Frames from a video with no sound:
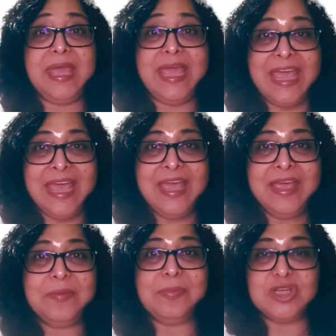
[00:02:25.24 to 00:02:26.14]

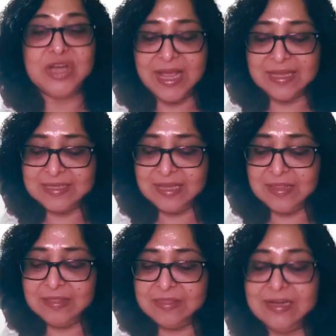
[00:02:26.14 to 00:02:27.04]
A, which has
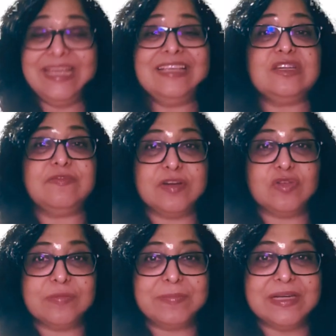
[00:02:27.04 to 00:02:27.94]
the least
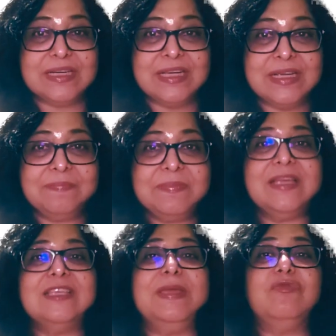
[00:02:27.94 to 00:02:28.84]
filtrability,
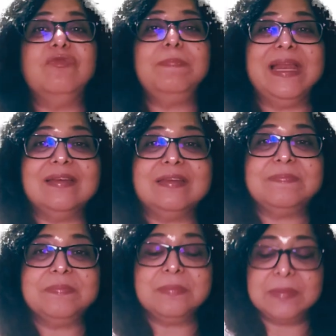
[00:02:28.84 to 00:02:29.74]
is being repelled.
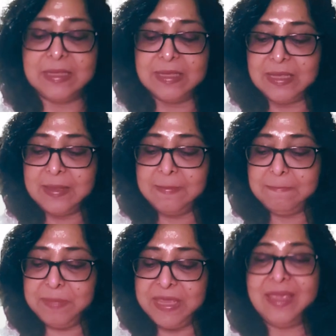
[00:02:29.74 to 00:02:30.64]

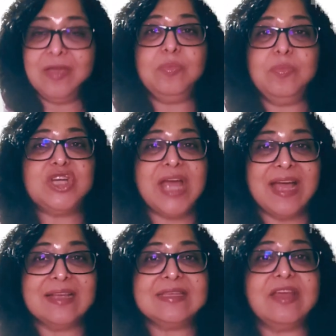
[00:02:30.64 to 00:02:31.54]
B, which
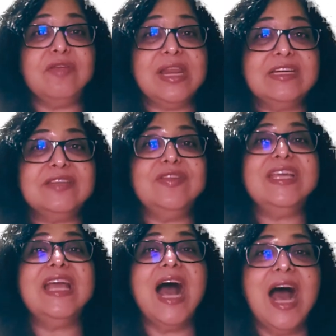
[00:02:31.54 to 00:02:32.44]
has
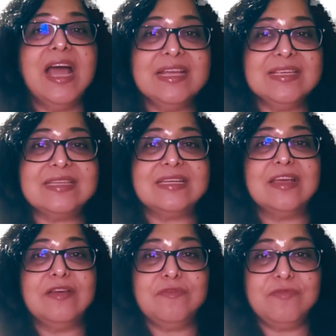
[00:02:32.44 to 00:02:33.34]
relatively
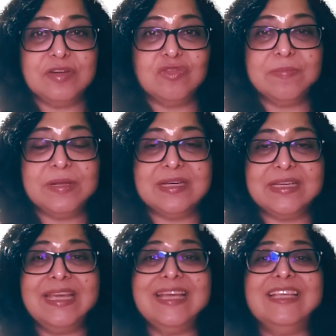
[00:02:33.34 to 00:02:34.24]
highest
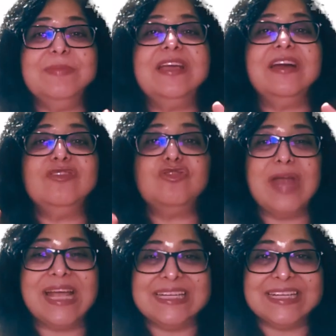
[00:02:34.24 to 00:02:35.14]
filtrability, is being
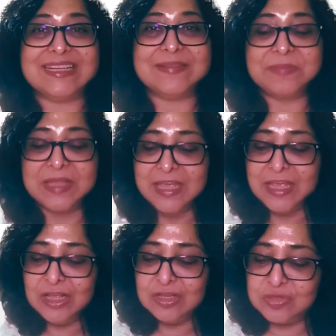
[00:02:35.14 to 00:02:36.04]
attracted.
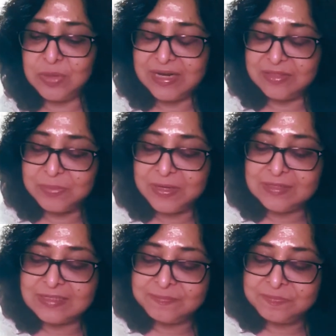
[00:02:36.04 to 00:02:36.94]
So in other
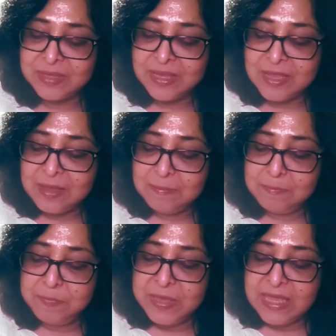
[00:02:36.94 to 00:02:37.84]
words,
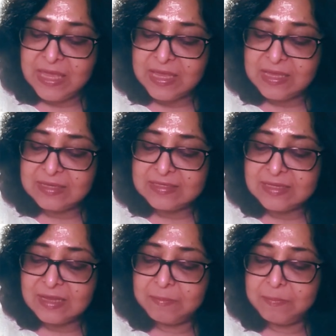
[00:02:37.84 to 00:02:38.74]
B
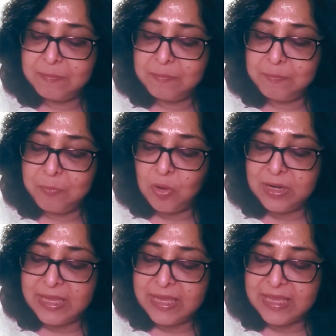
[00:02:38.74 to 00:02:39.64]
is
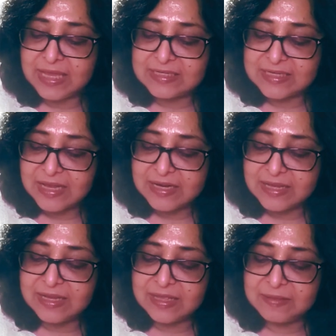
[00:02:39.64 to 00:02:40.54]

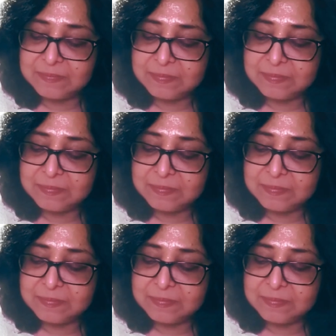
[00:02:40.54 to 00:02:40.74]
polyketinic